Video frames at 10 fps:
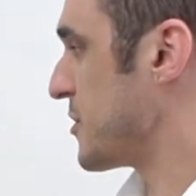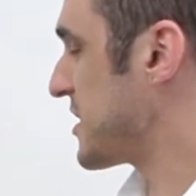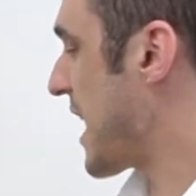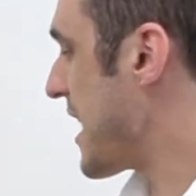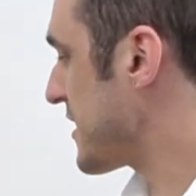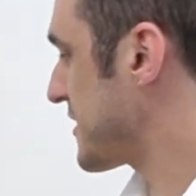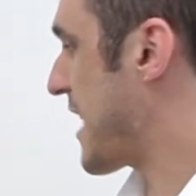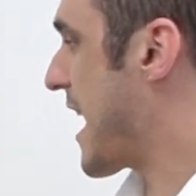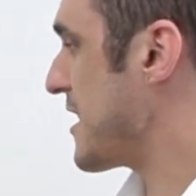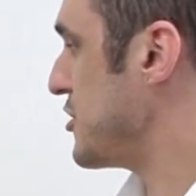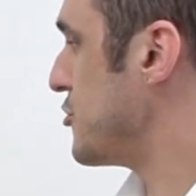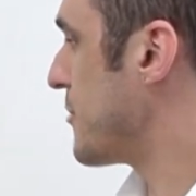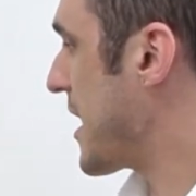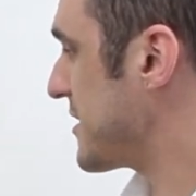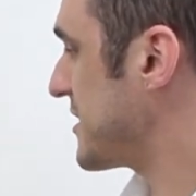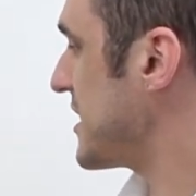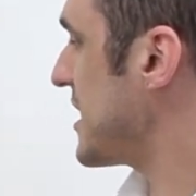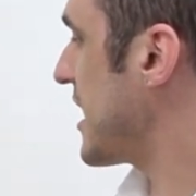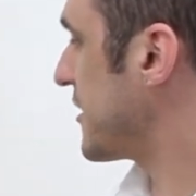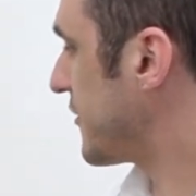mistakes that you might
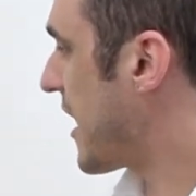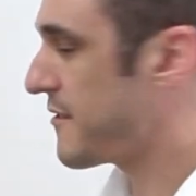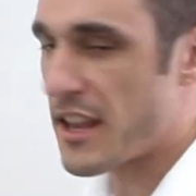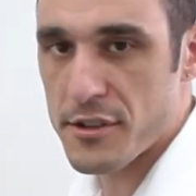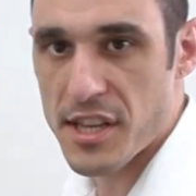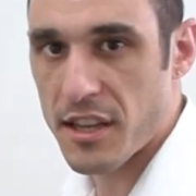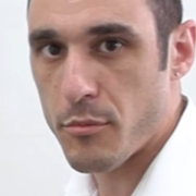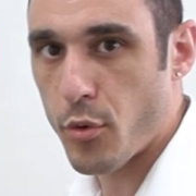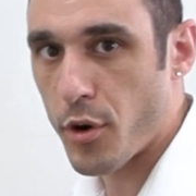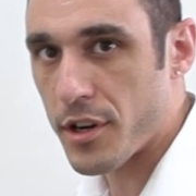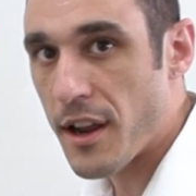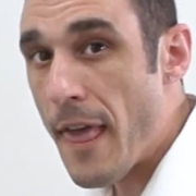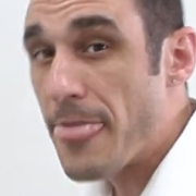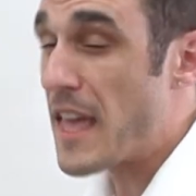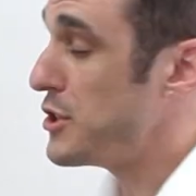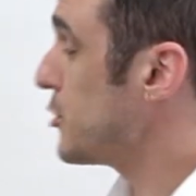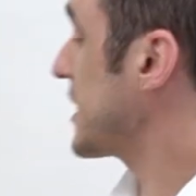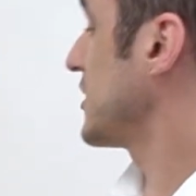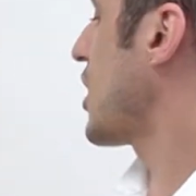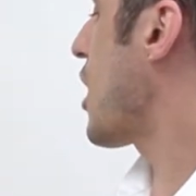see in a 5 nanosecond board, they do
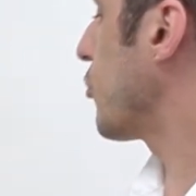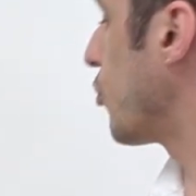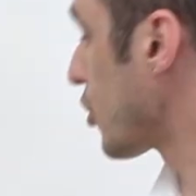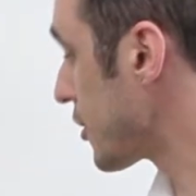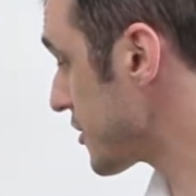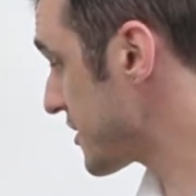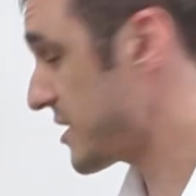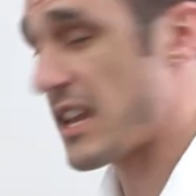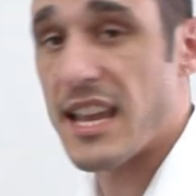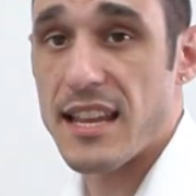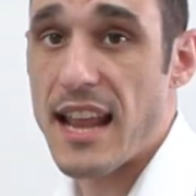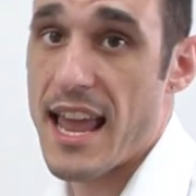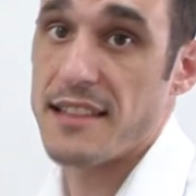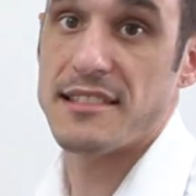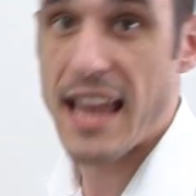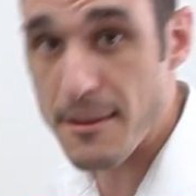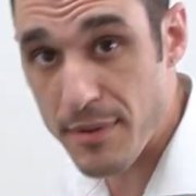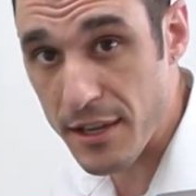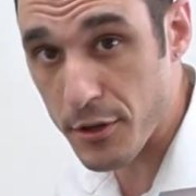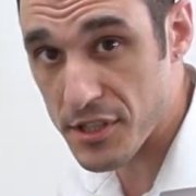get a lot worse in a 10
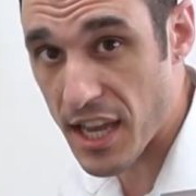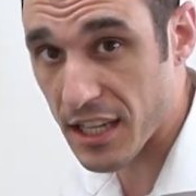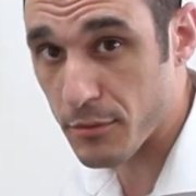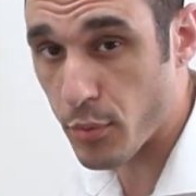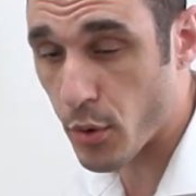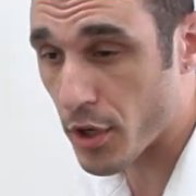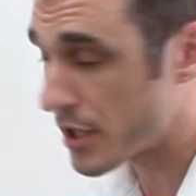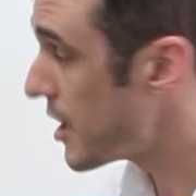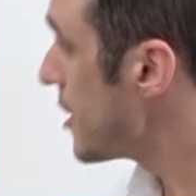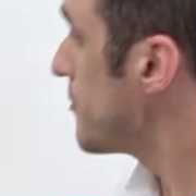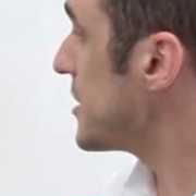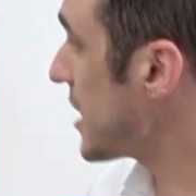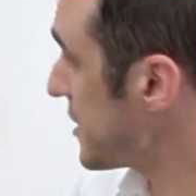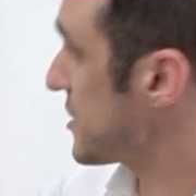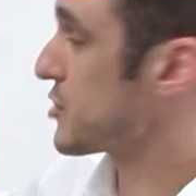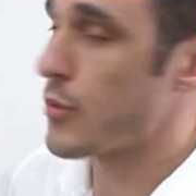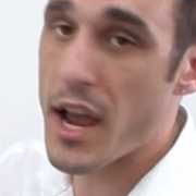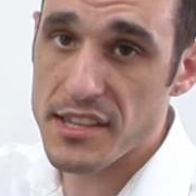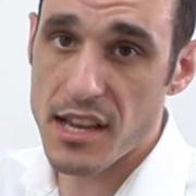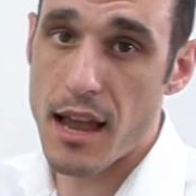picosecond board because this
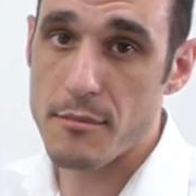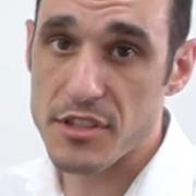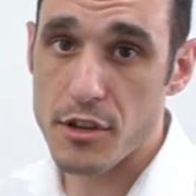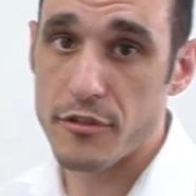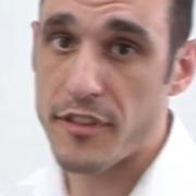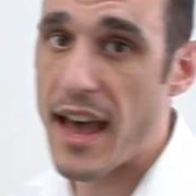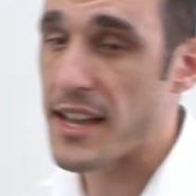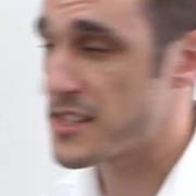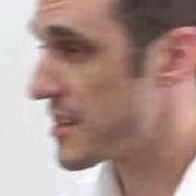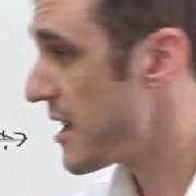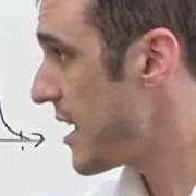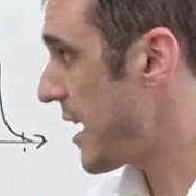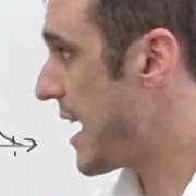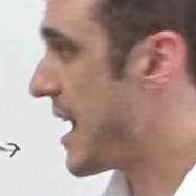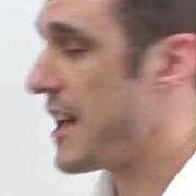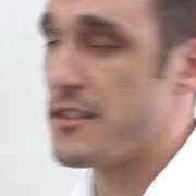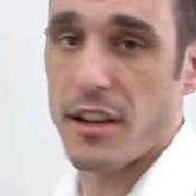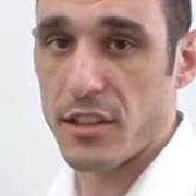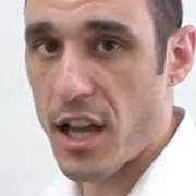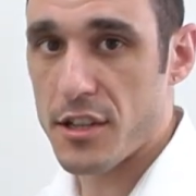rise time is so fast.
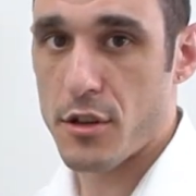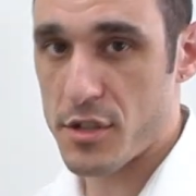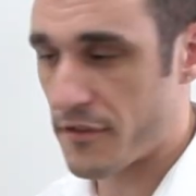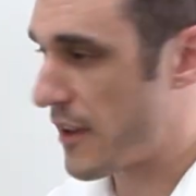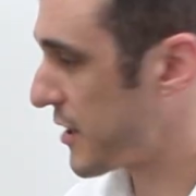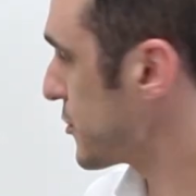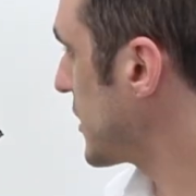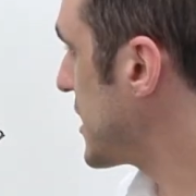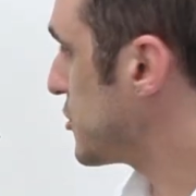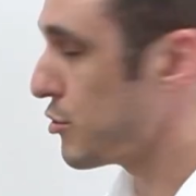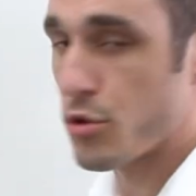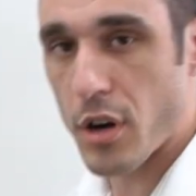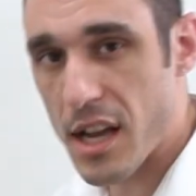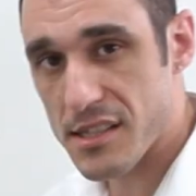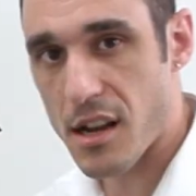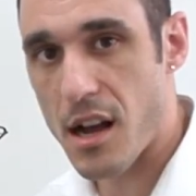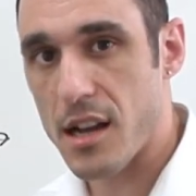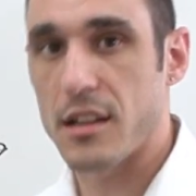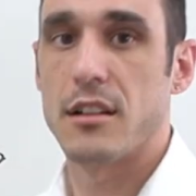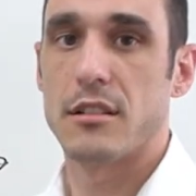And a lot of those effects relate to
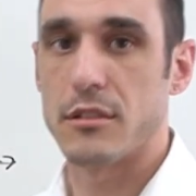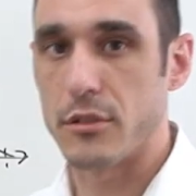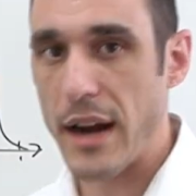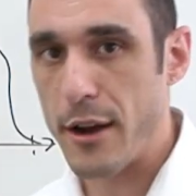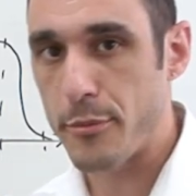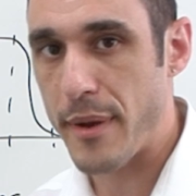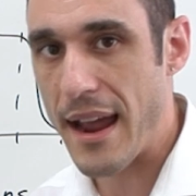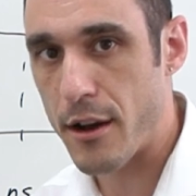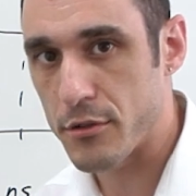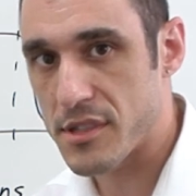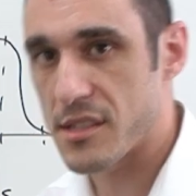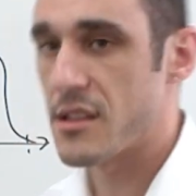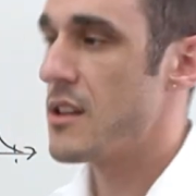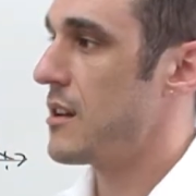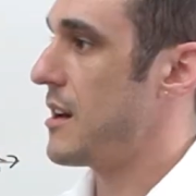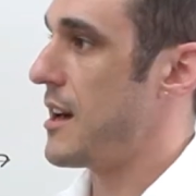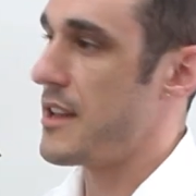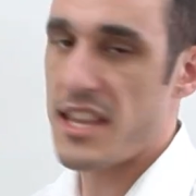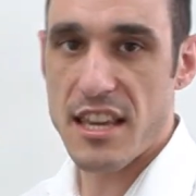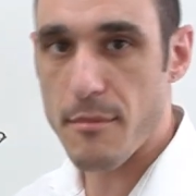crosstalk, ground bounce,
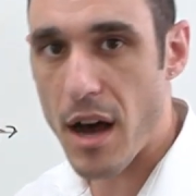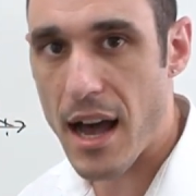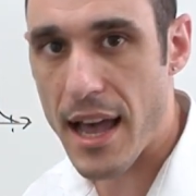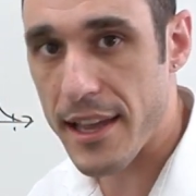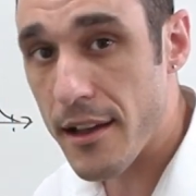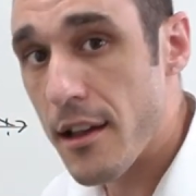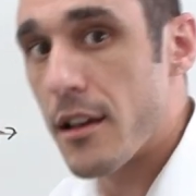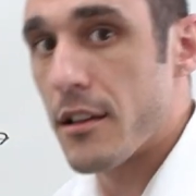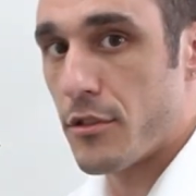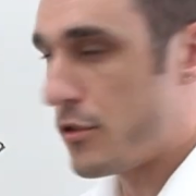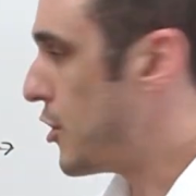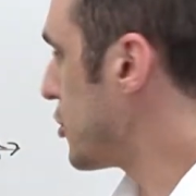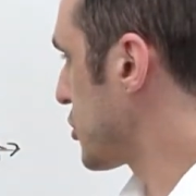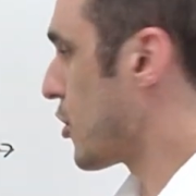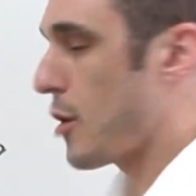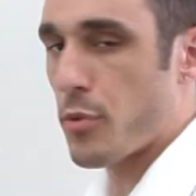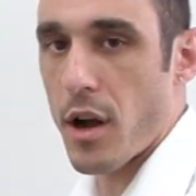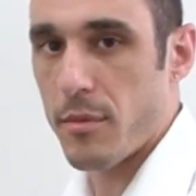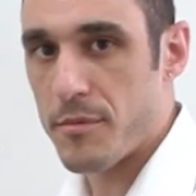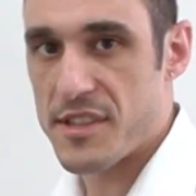uh, EMI. Those are all
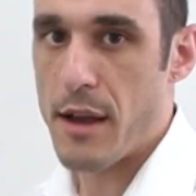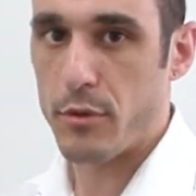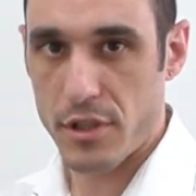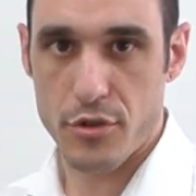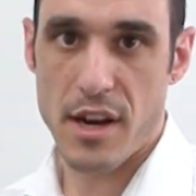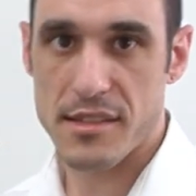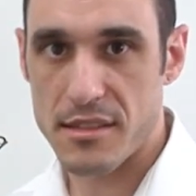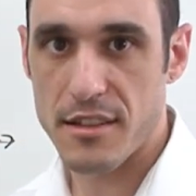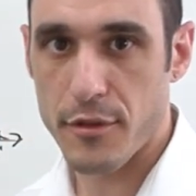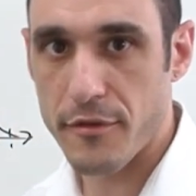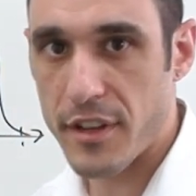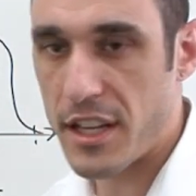problems that we'll address in different